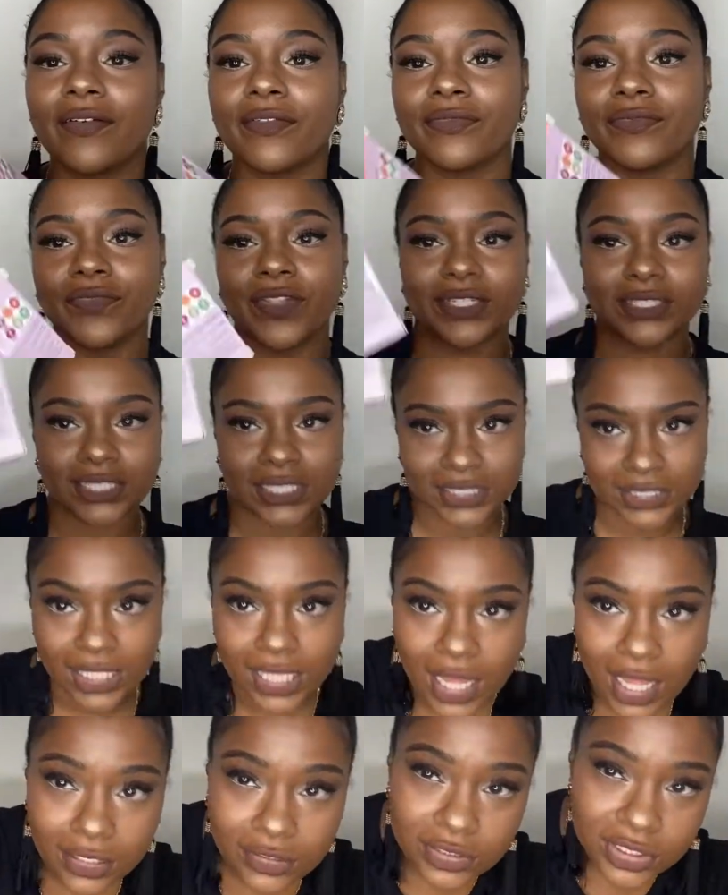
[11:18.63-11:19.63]
This is the
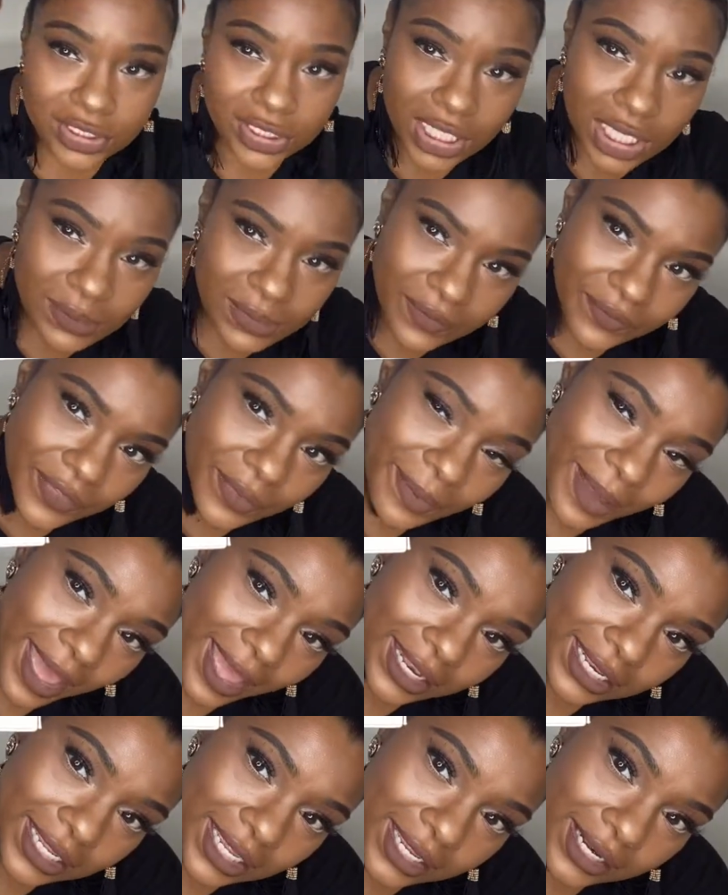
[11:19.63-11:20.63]
color scheme of the
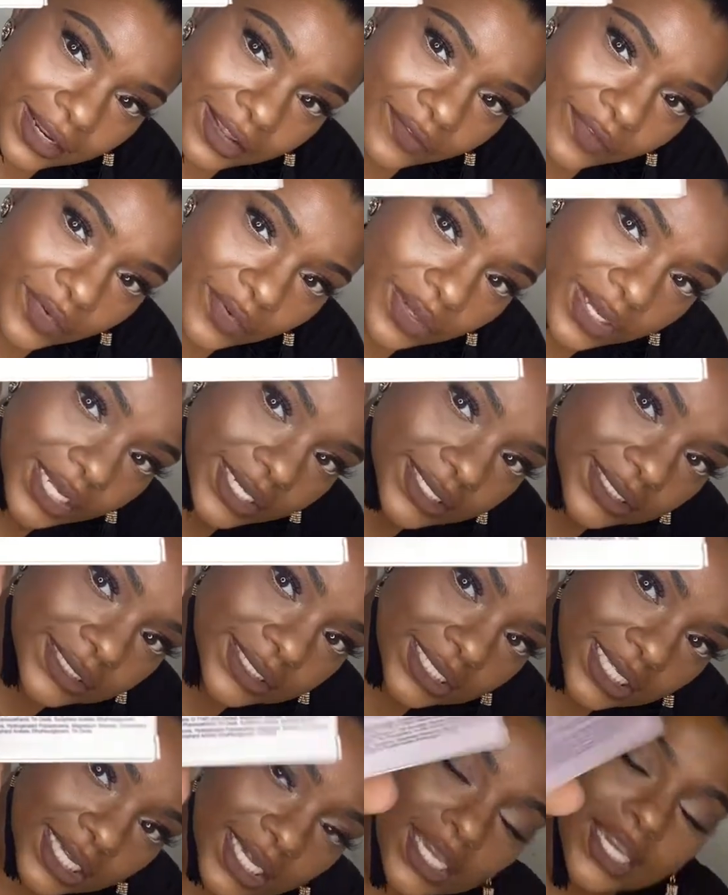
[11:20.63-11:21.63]
palette, if you can
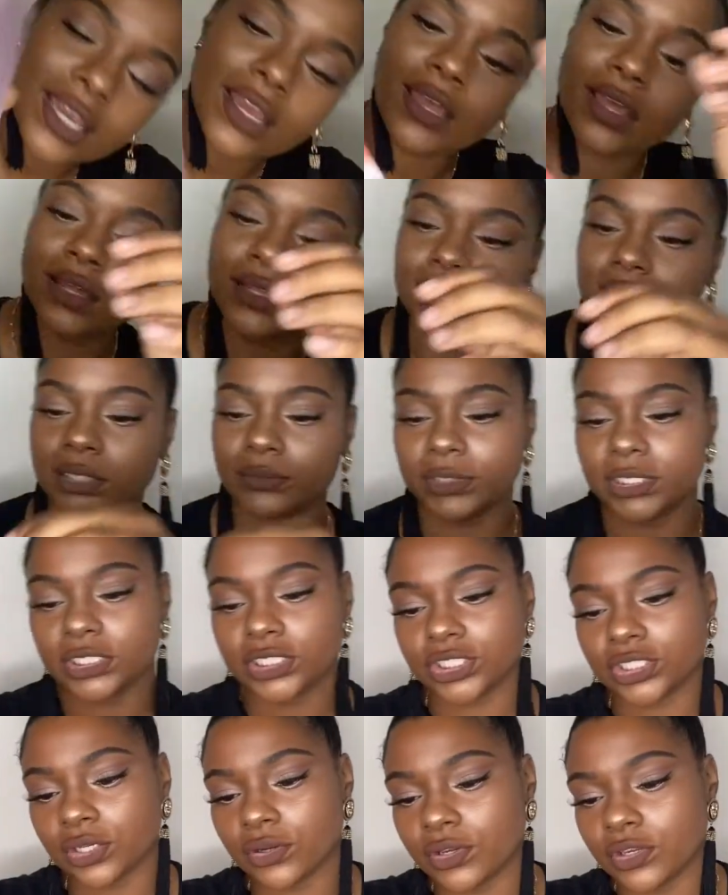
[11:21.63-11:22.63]
see. Let me
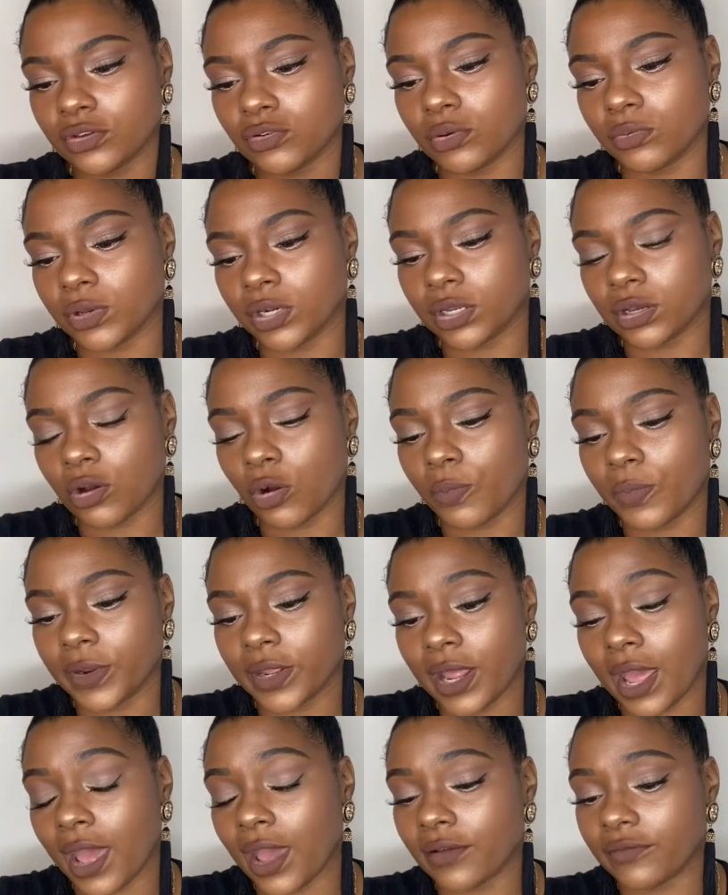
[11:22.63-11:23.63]
show you when I
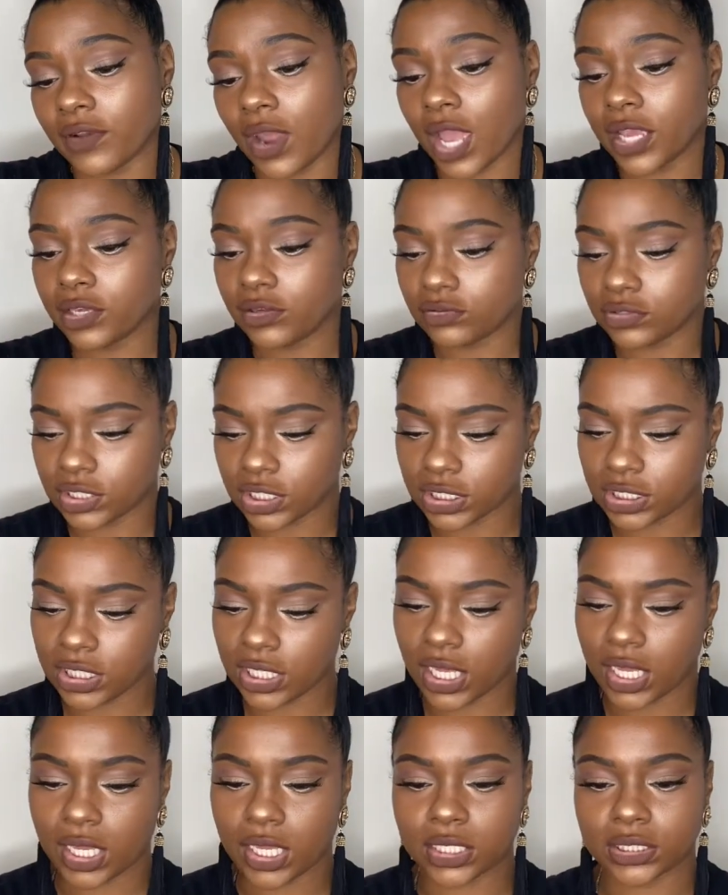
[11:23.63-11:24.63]
open it. I have not used this
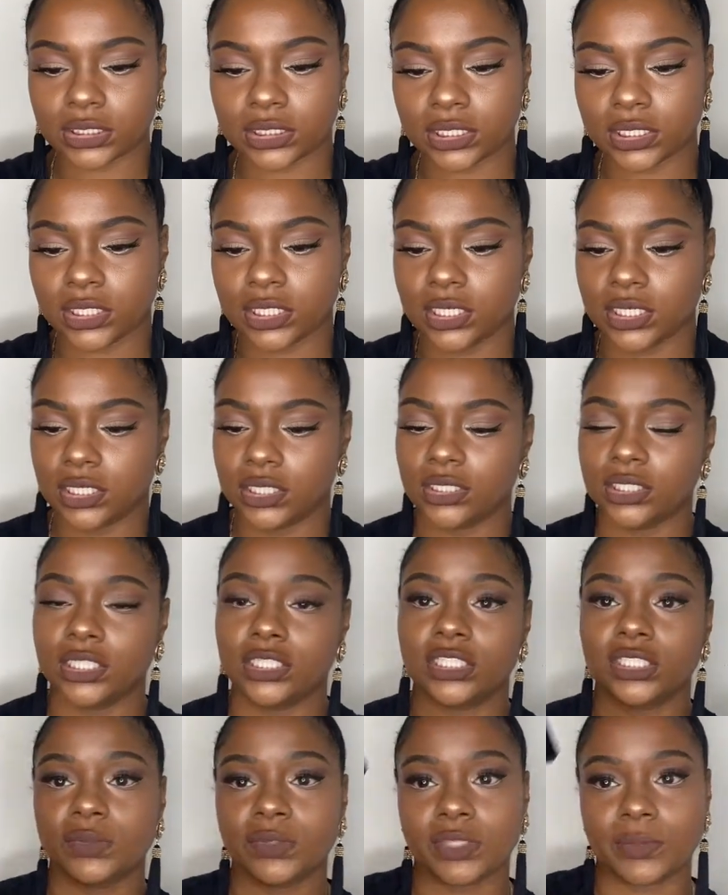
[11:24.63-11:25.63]
yet.
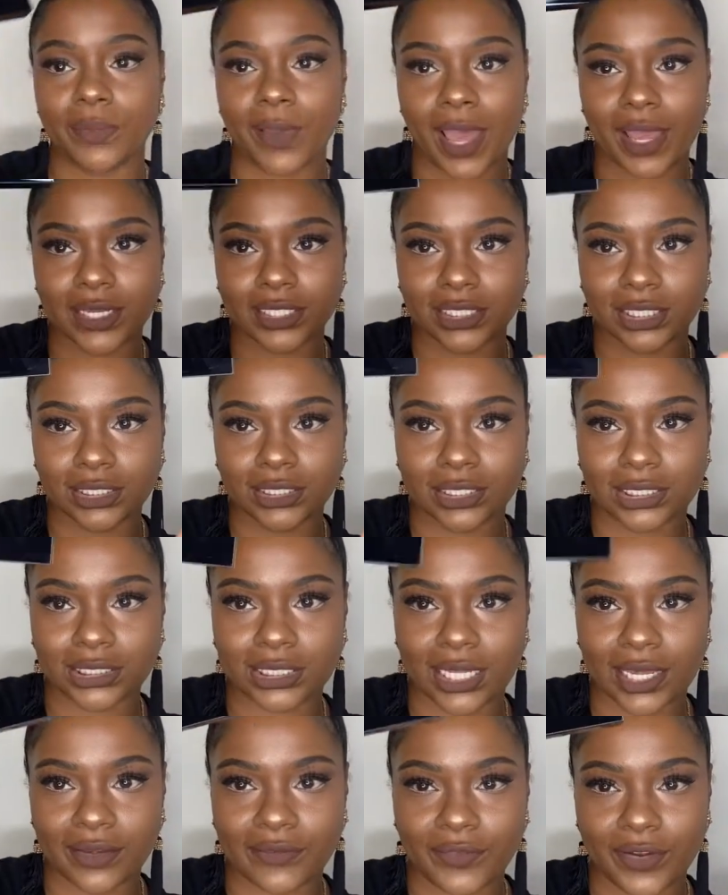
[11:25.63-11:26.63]
This is what the packaging looks
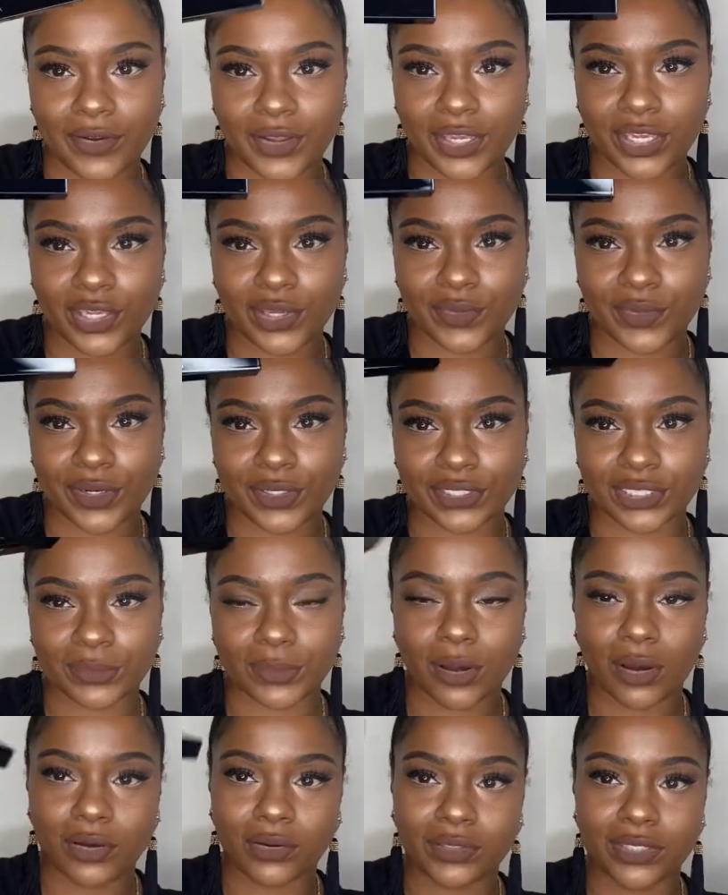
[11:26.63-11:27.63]
like. Very cute and
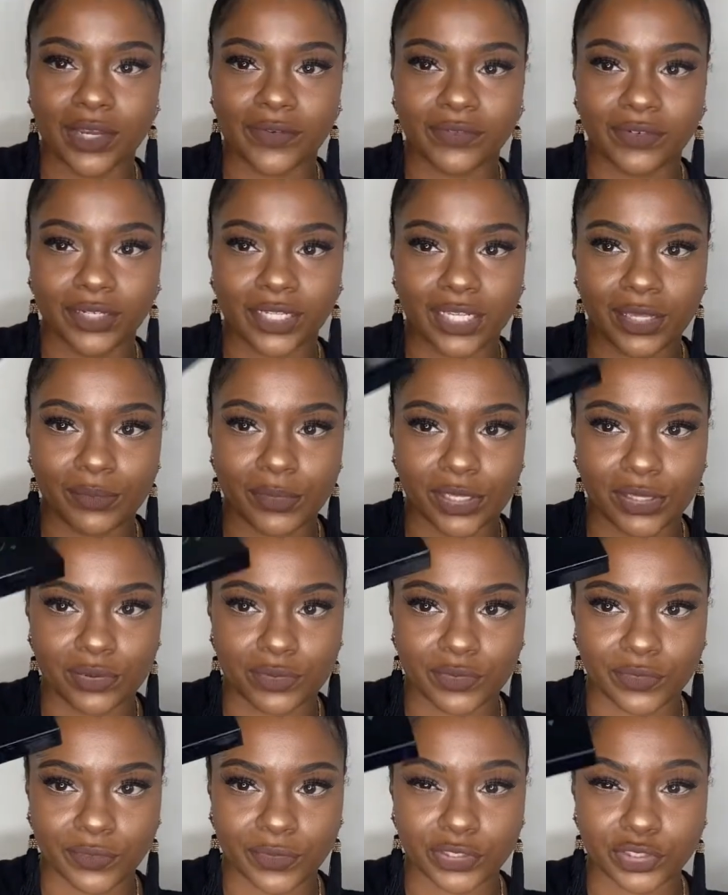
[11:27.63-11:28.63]
small. Definitely can be
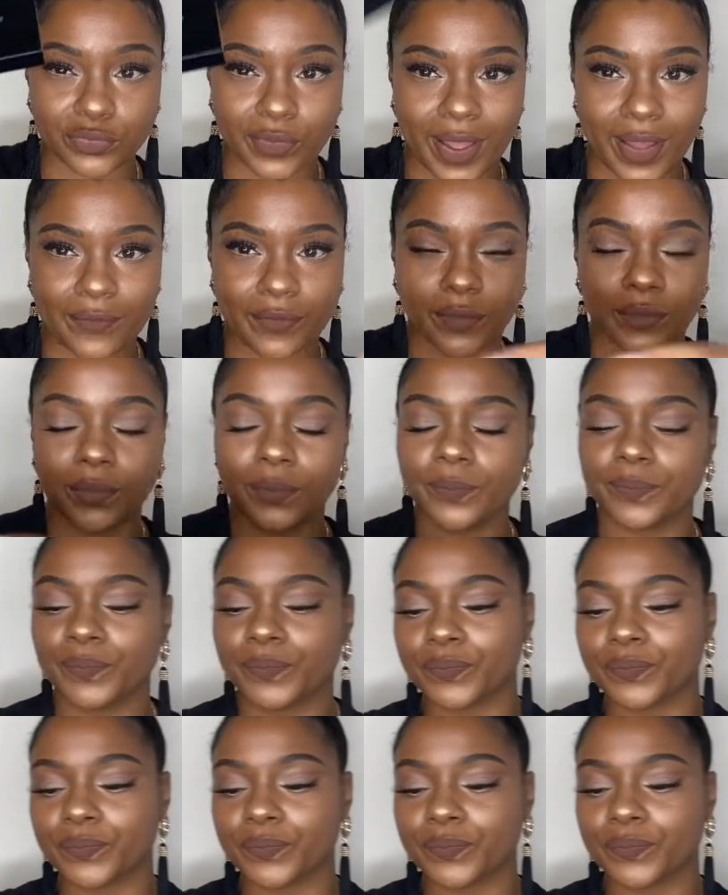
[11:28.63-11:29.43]
used for travel.